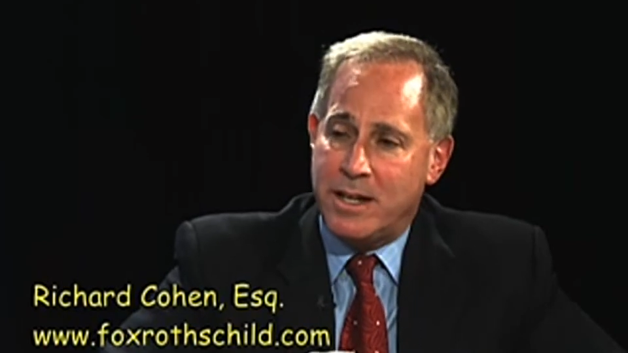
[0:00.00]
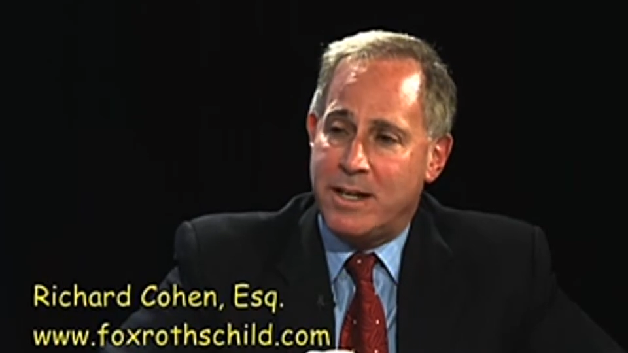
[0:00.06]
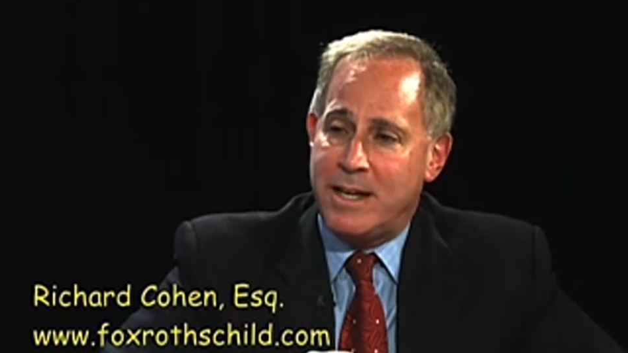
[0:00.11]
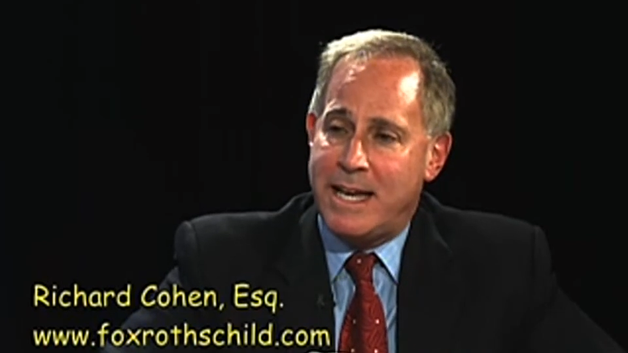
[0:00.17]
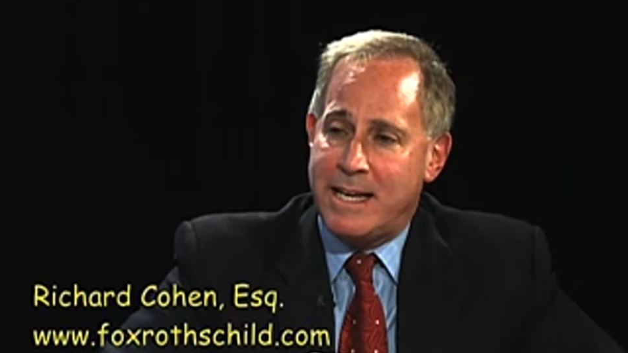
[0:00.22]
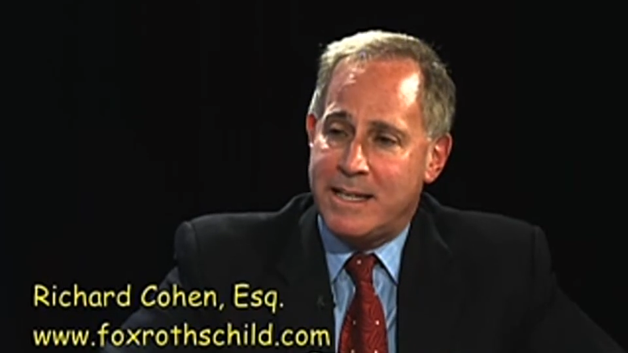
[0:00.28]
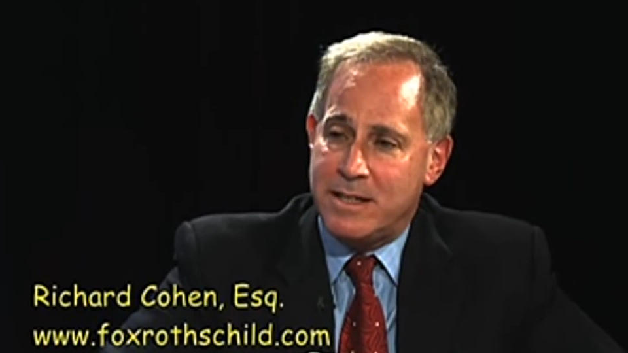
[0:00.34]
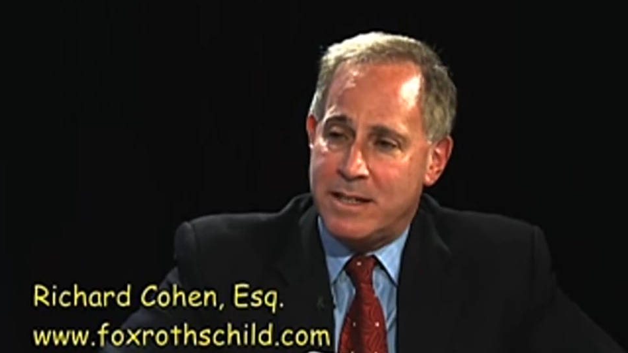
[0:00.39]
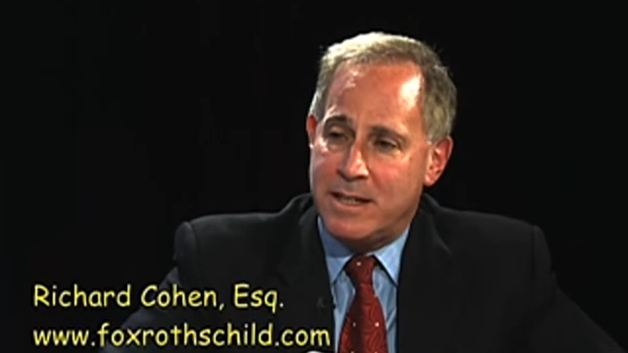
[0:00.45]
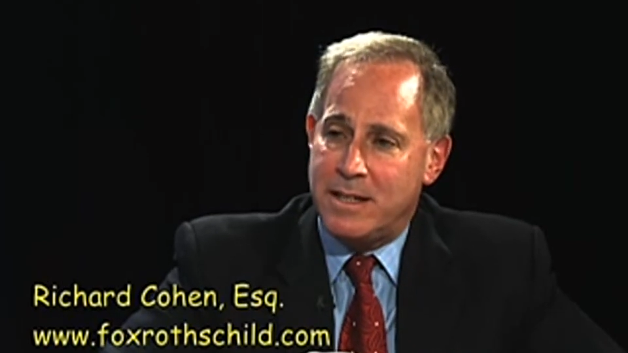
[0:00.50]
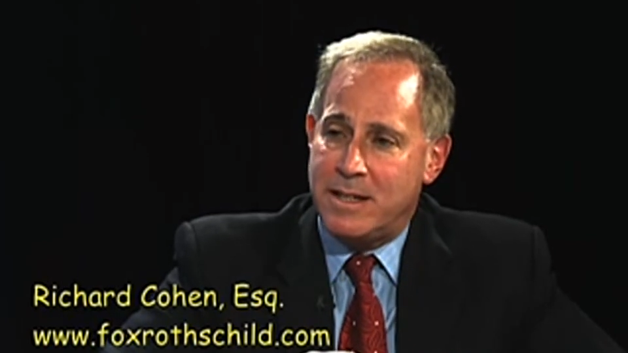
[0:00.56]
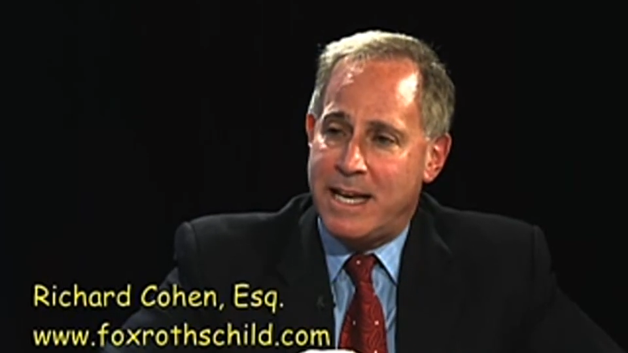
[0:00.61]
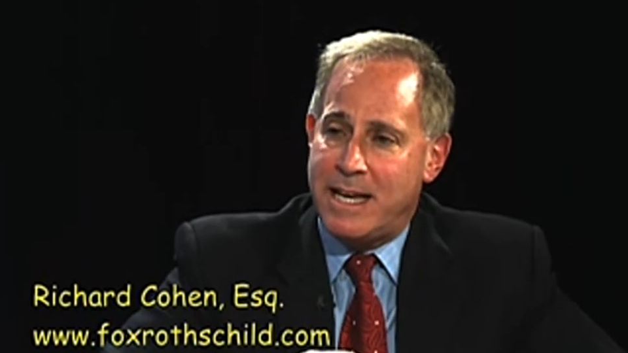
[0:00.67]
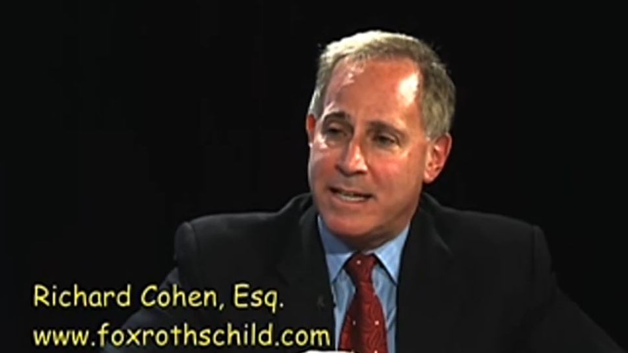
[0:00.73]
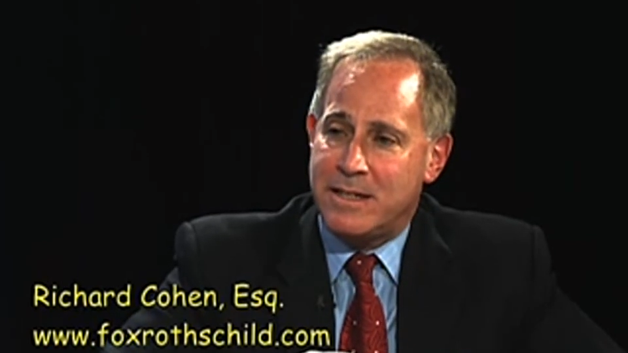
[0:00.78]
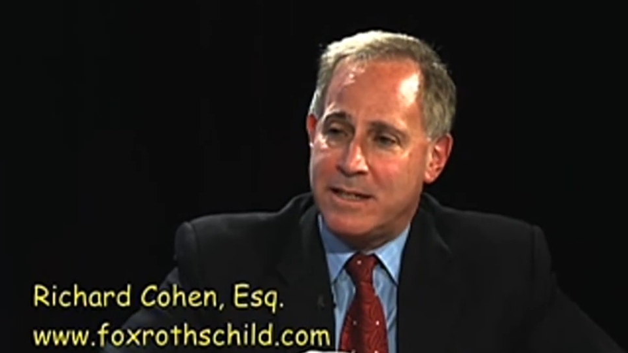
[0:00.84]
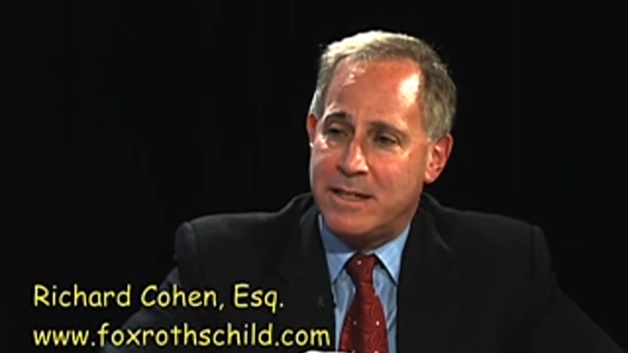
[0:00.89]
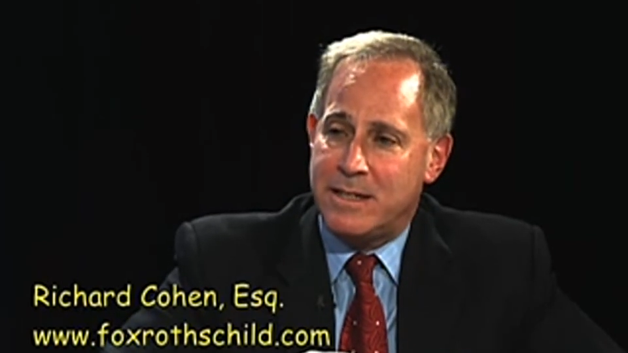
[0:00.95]

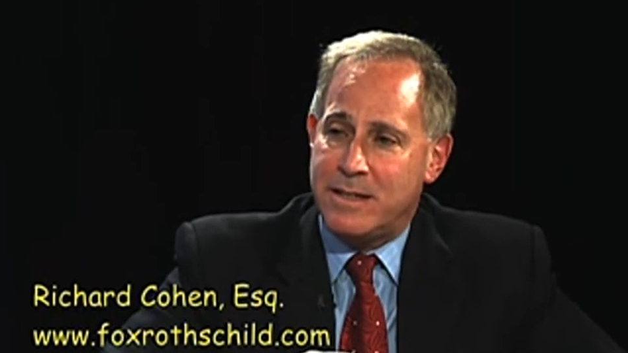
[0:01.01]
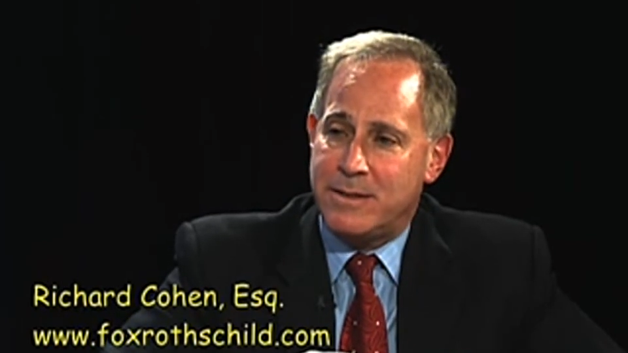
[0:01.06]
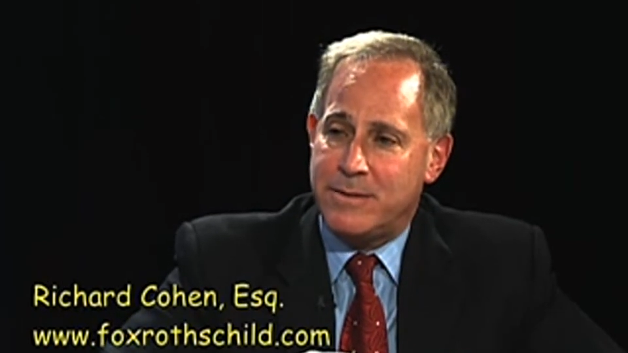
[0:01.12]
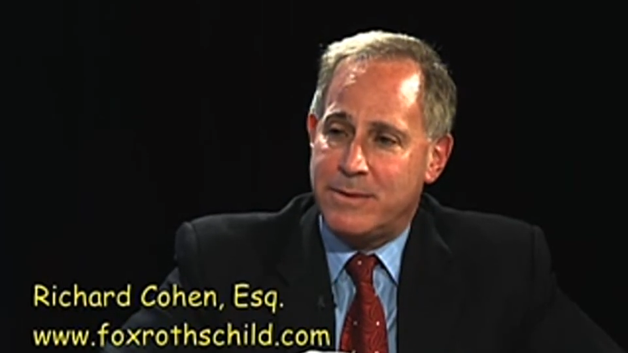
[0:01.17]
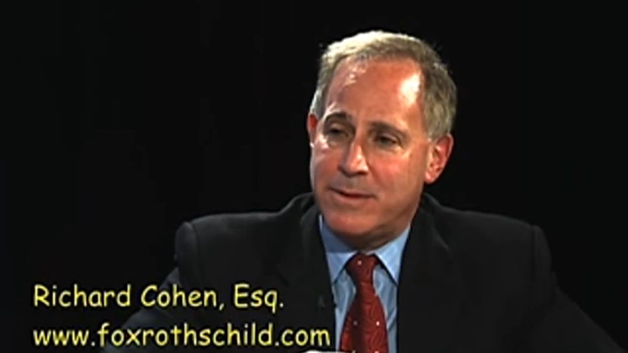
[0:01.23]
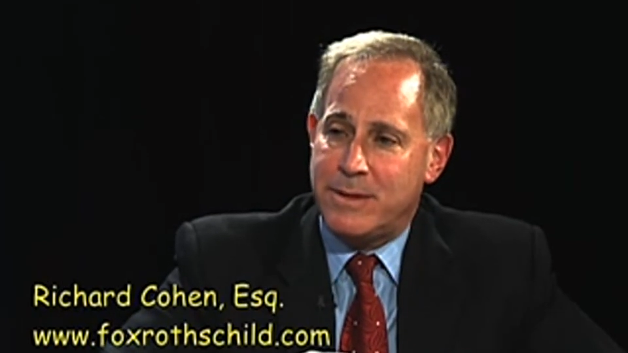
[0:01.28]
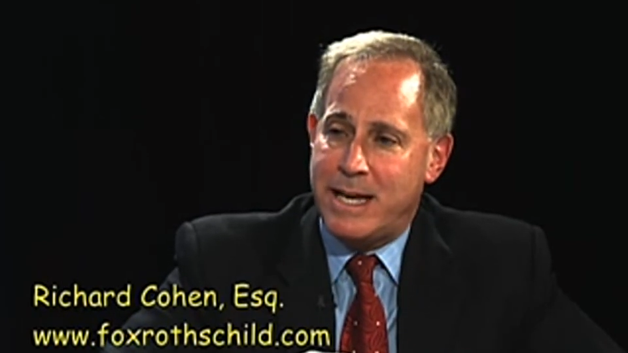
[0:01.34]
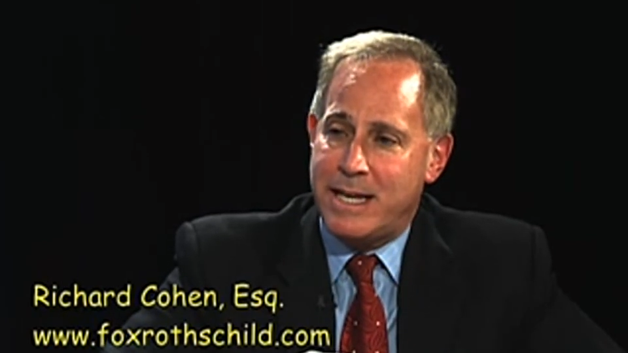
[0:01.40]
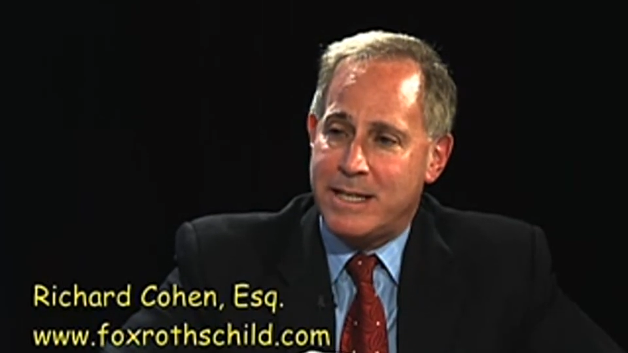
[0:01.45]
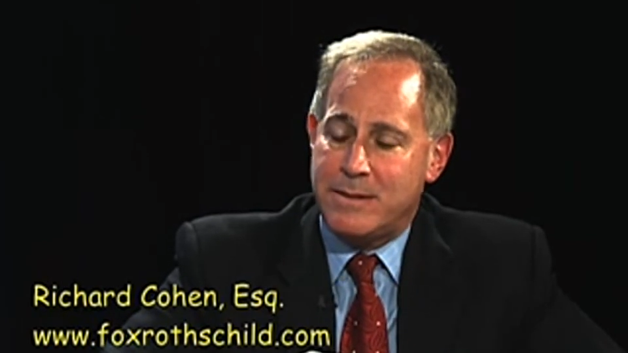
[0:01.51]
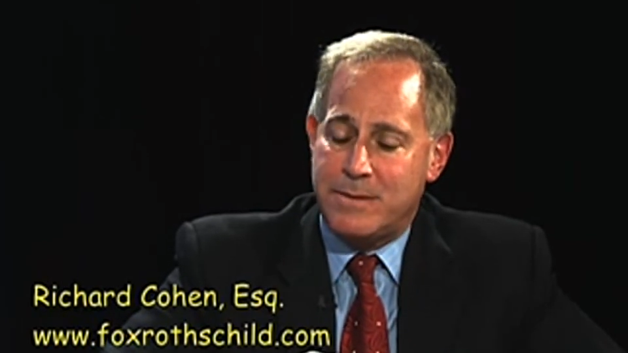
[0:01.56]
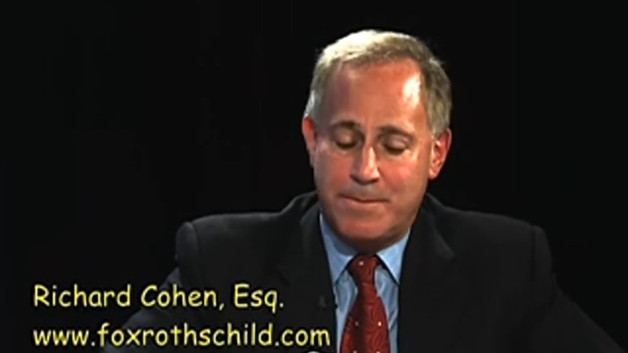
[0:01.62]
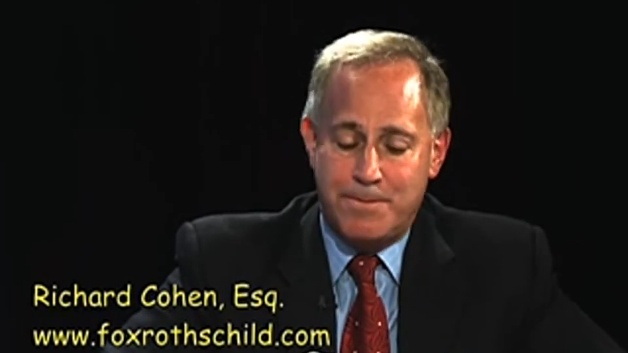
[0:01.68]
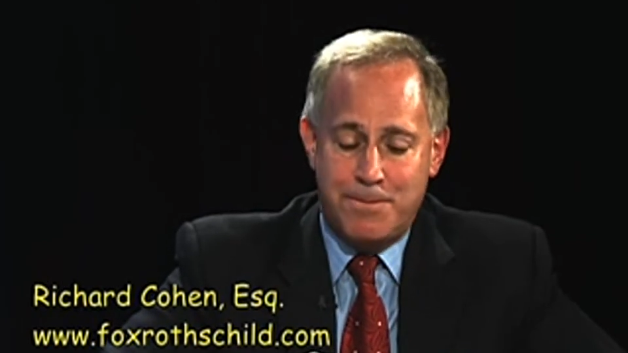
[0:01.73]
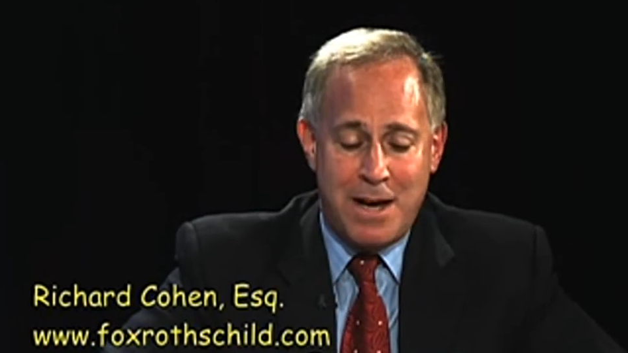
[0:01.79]
as